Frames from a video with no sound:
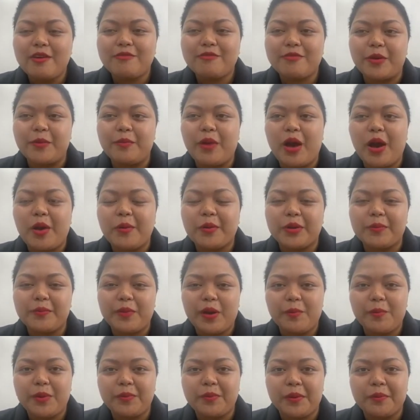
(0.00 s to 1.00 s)
from our
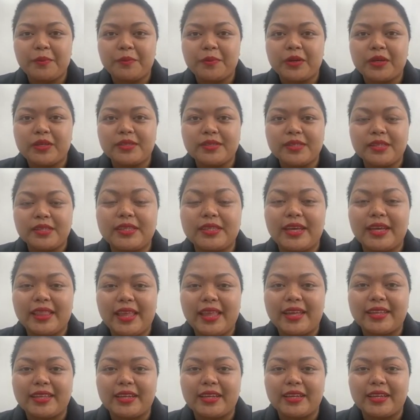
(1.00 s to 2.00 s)
mommy members they
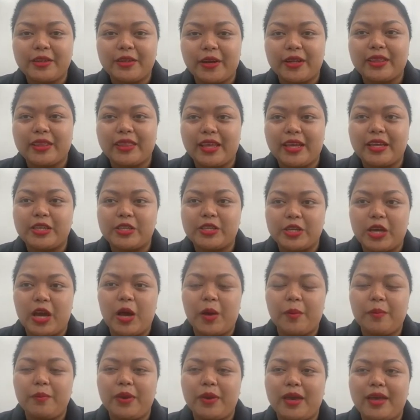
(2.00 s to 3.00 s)
landed an online
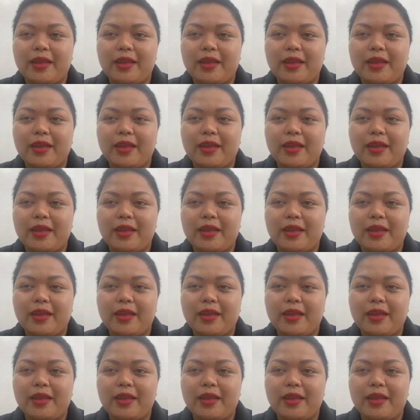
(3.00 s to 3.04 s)
job,